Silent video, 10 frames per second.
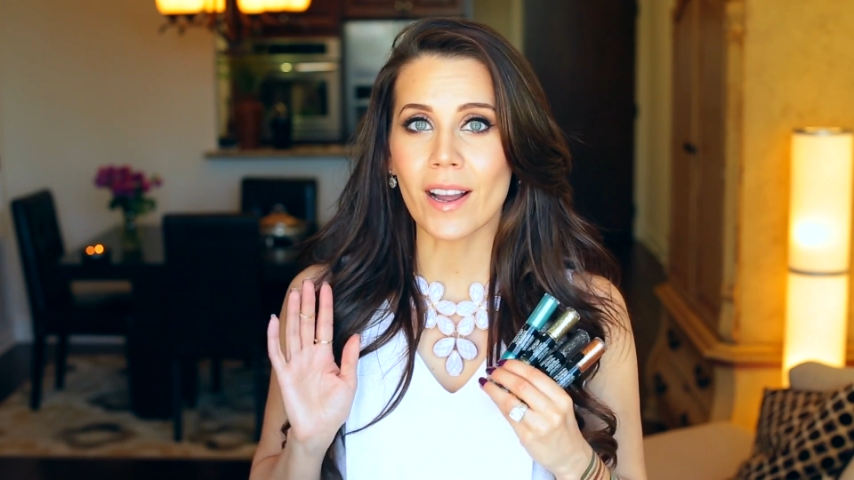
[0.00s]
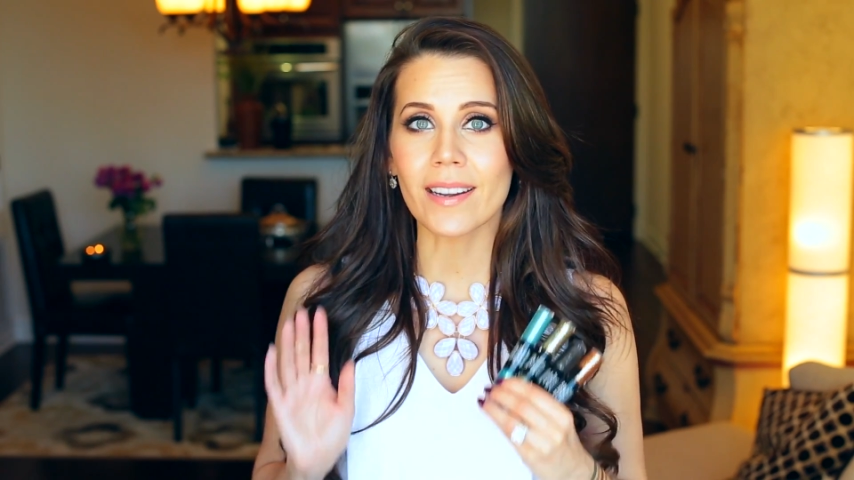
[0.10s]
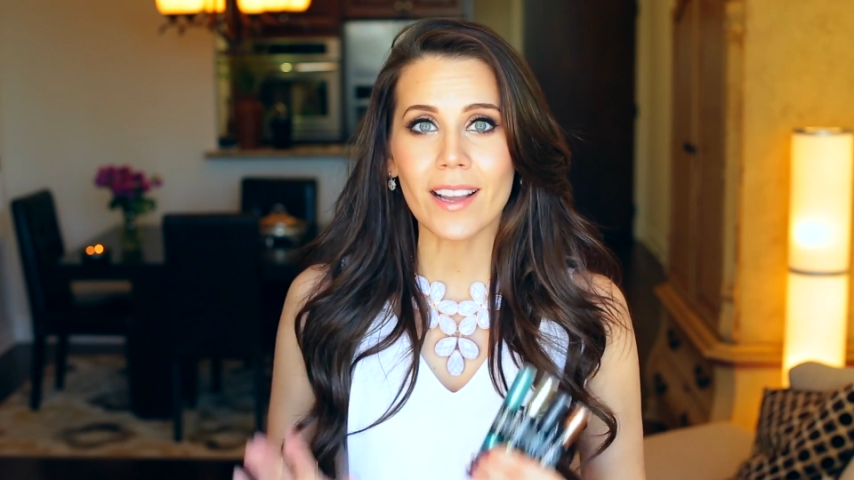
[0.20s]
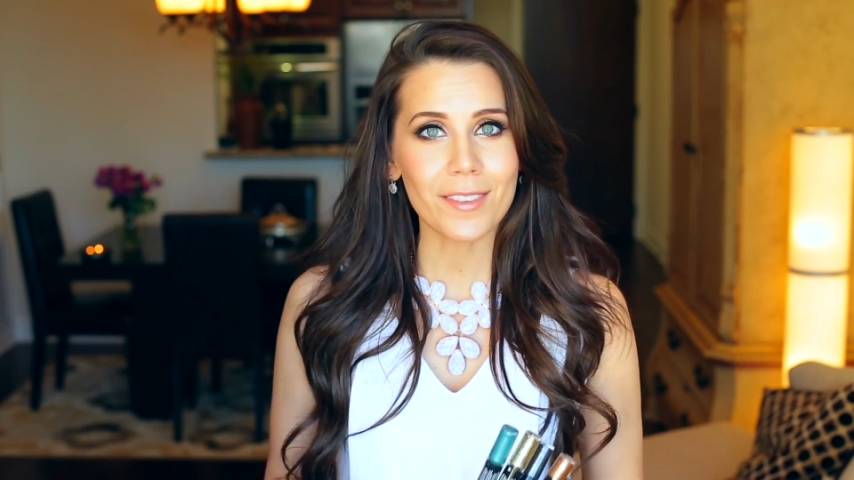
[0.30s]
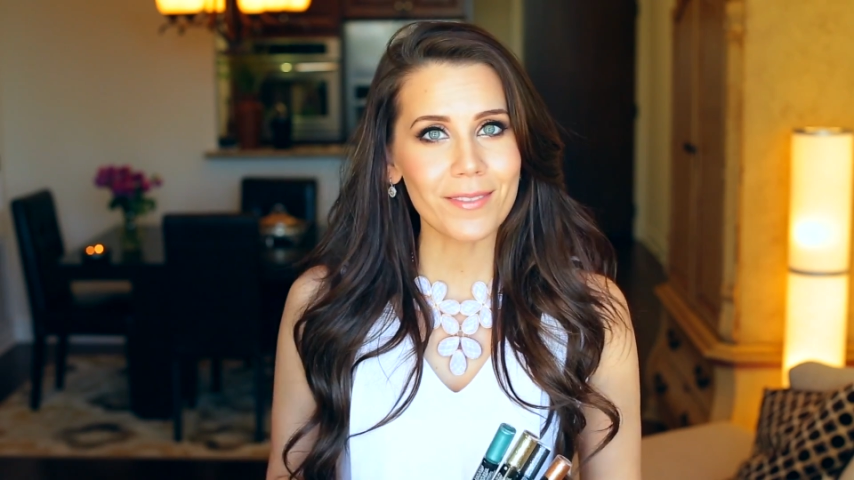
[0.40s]

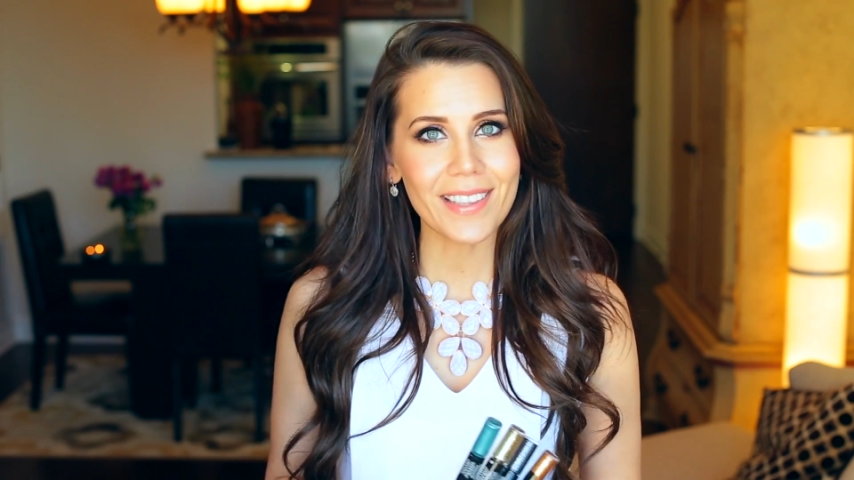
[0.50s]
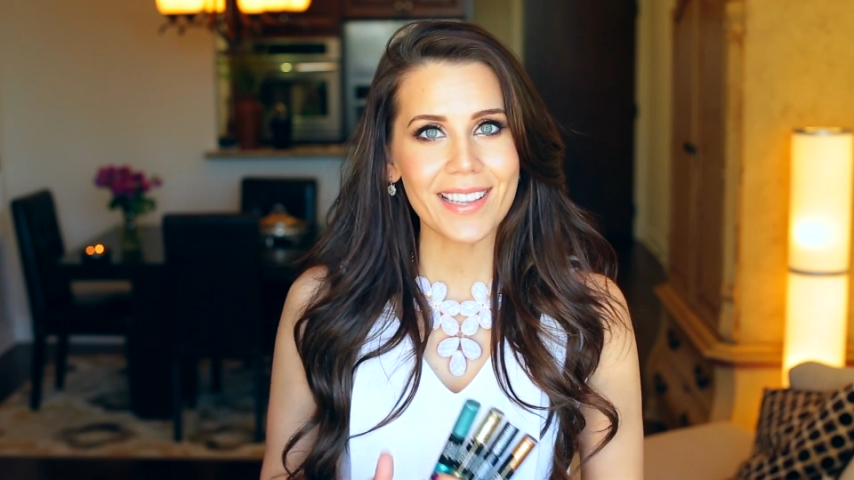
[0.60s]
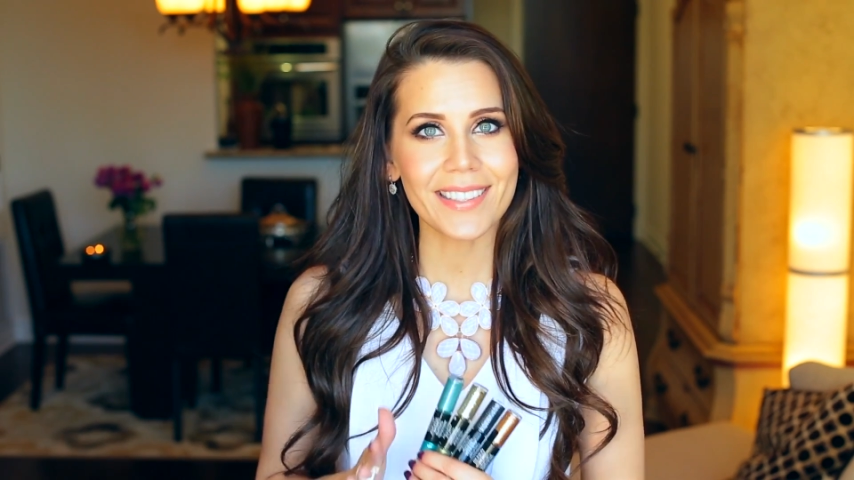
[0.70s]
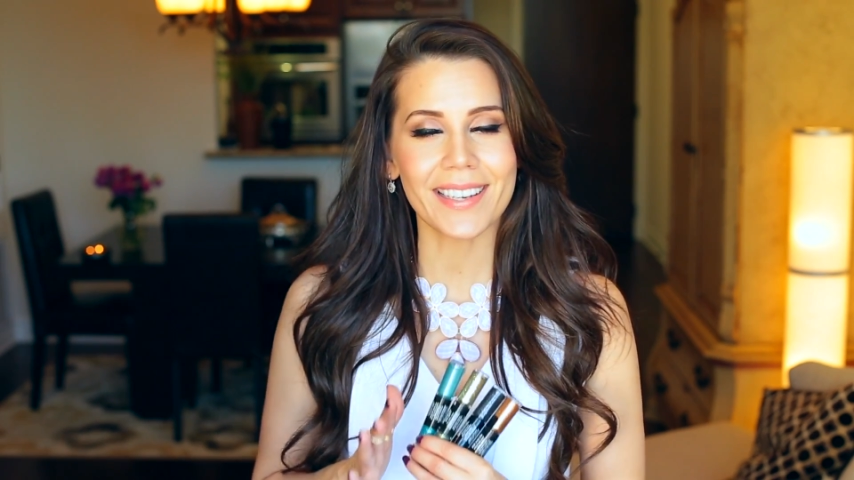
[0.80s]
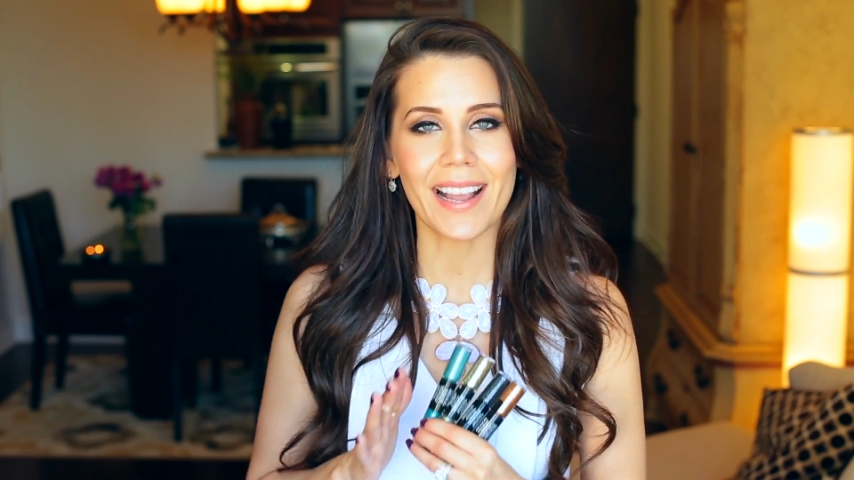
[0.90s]
enough of
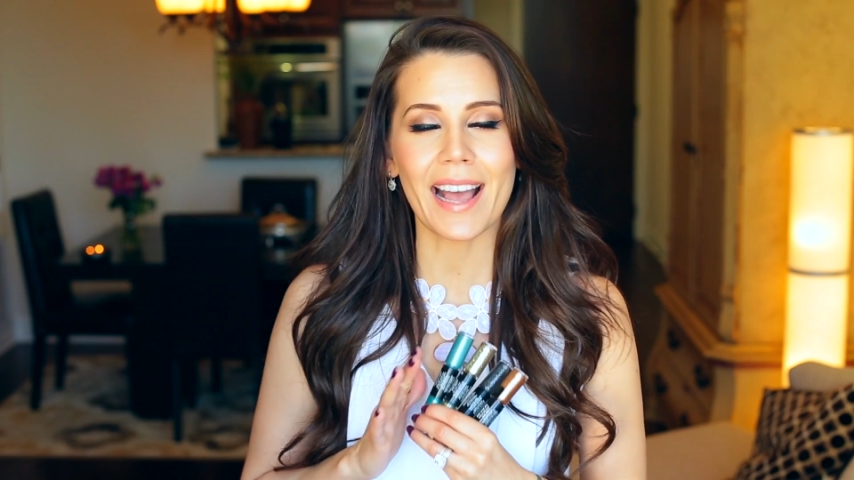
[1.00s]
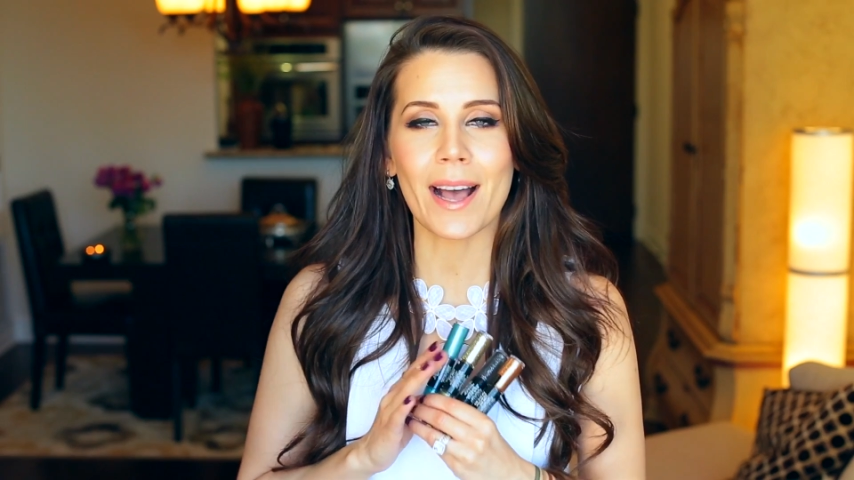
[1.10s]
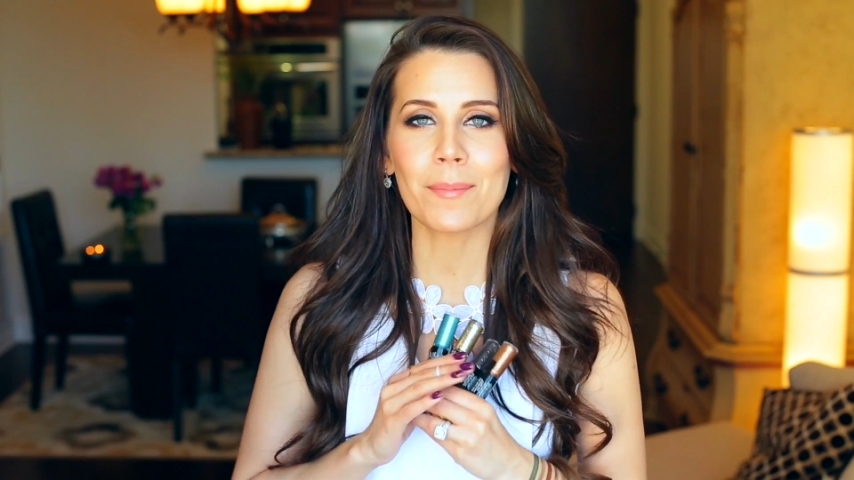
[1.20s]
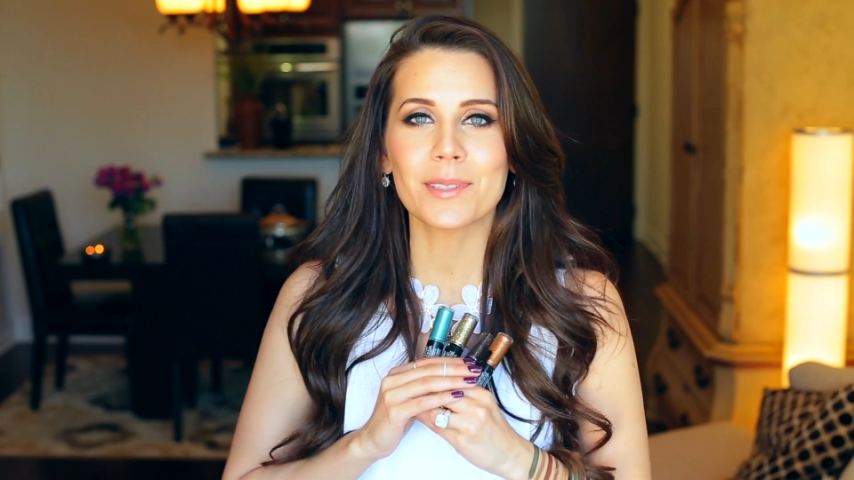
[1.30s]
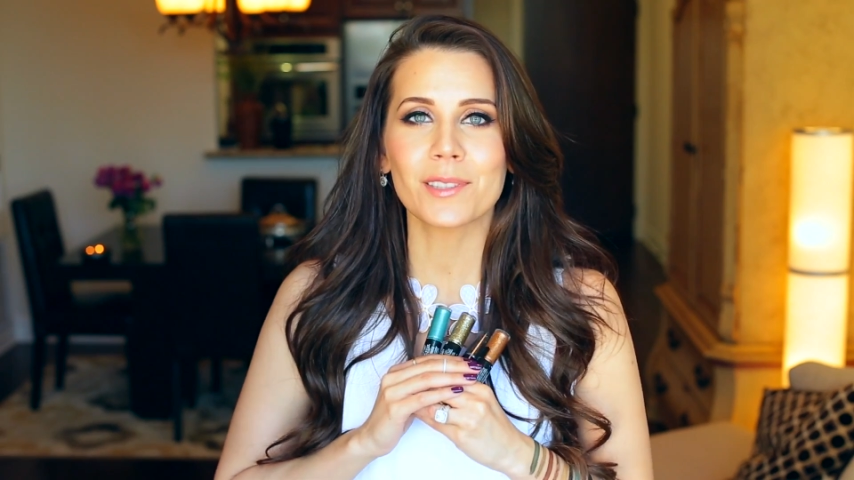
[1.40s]
these that I
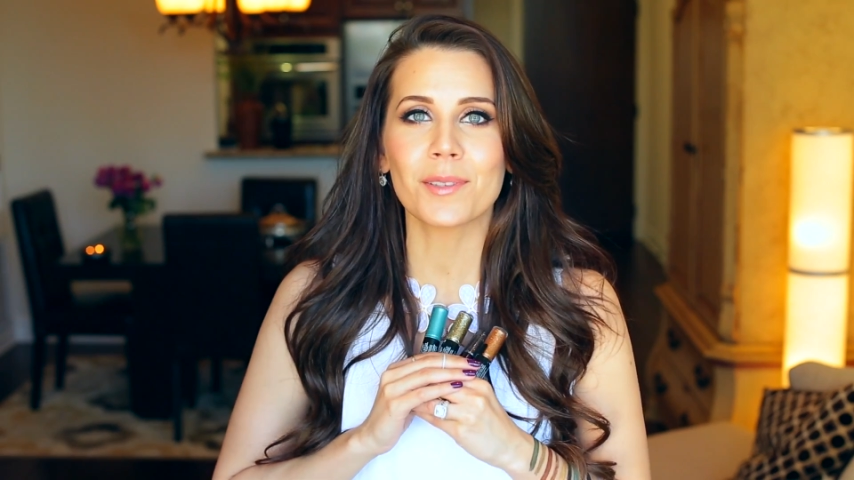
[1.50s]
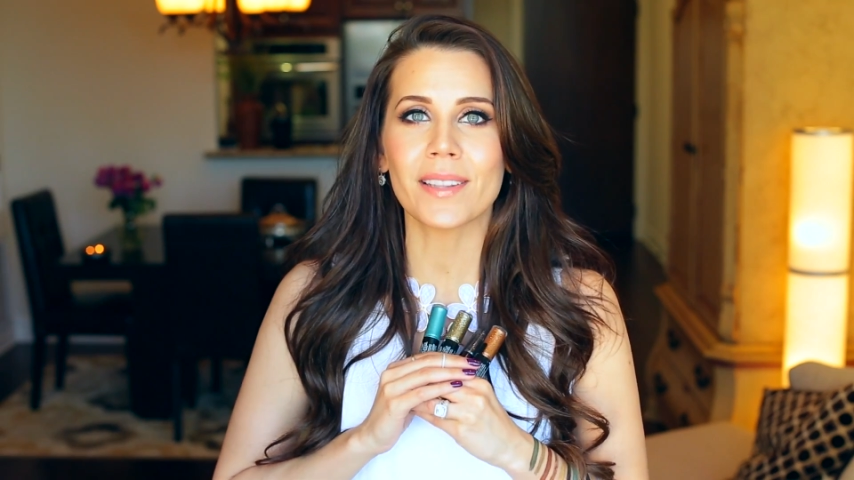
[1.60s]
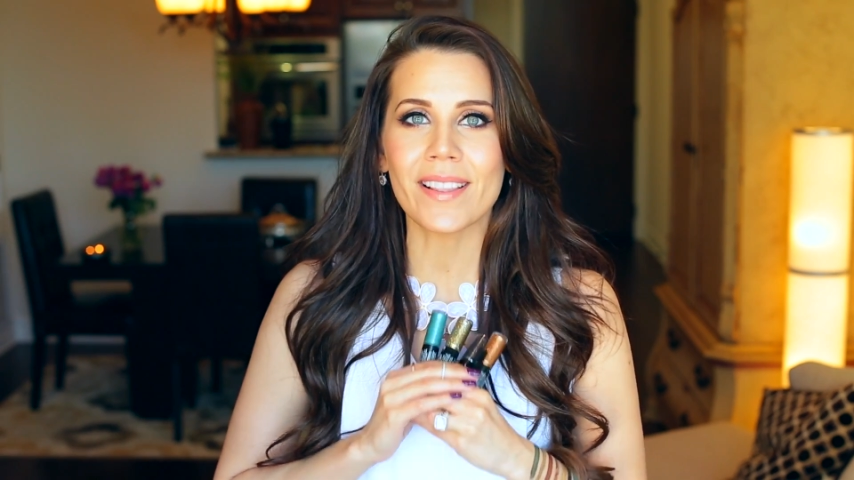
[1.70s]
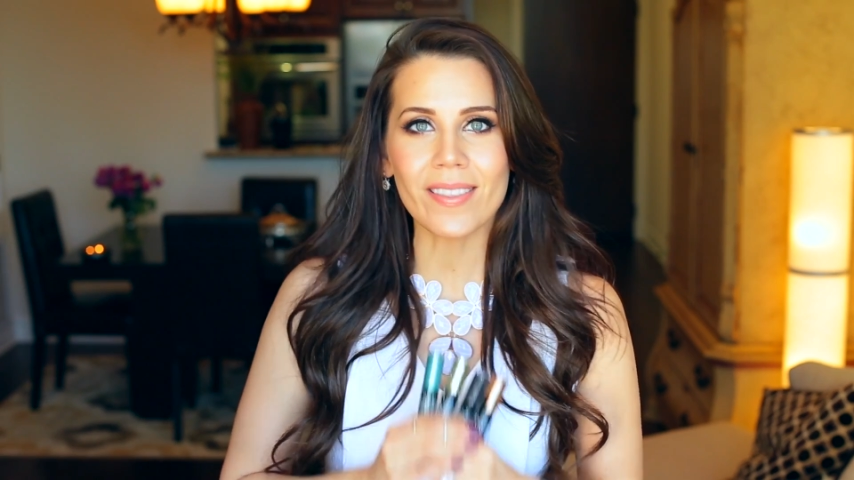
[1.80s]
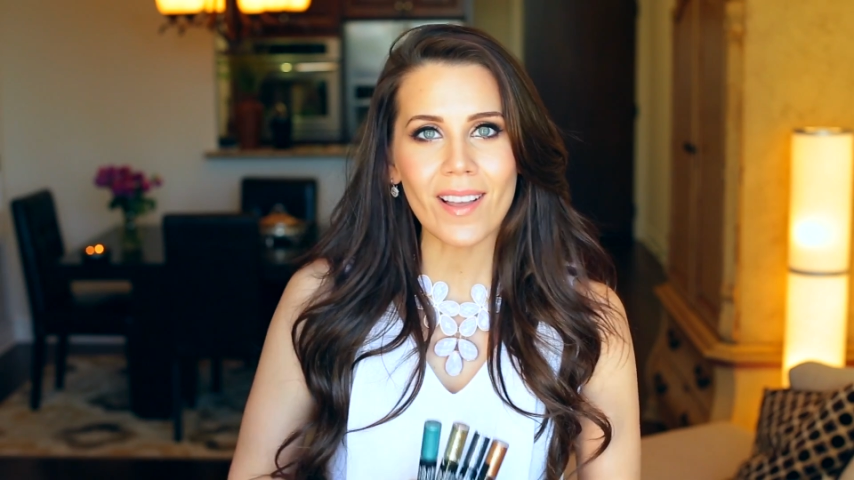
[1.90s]

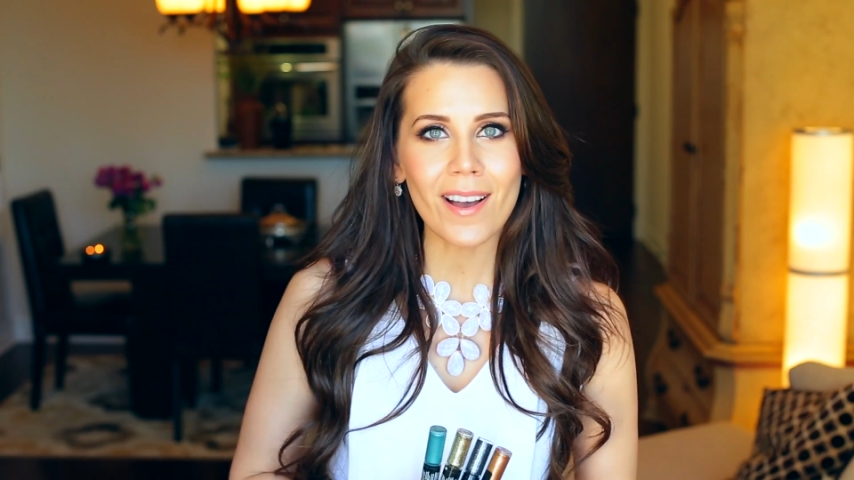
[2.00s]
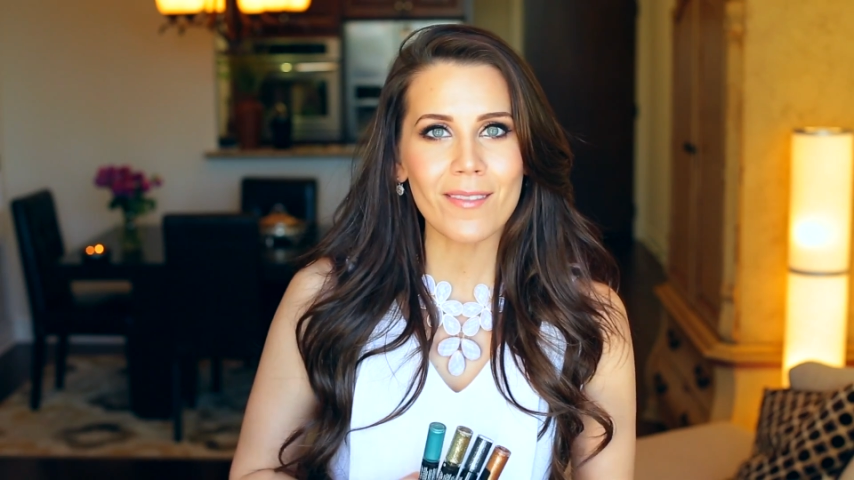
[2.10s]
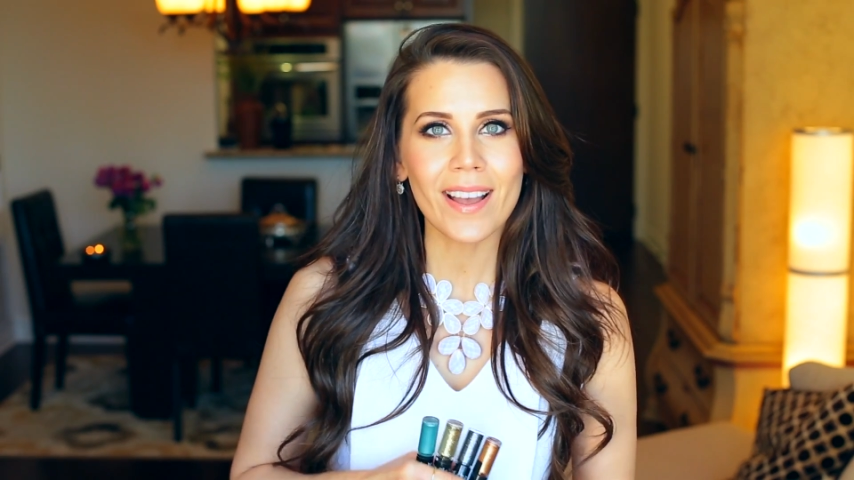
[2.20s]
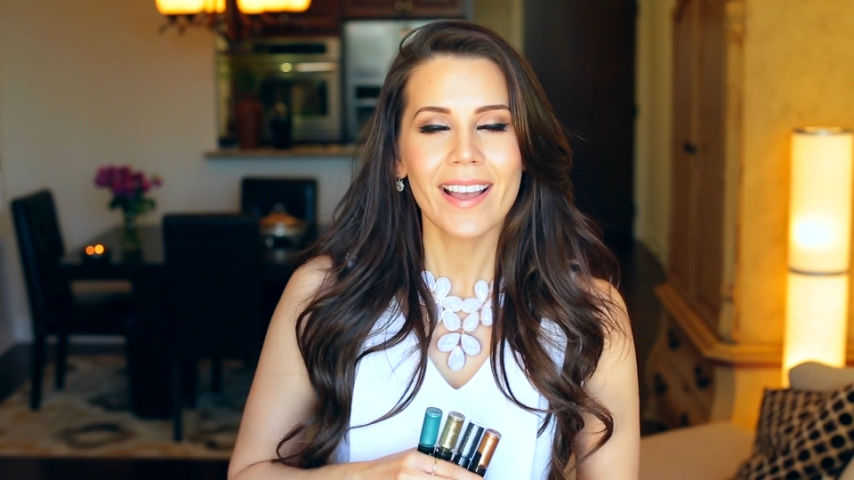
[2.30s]
absolutely love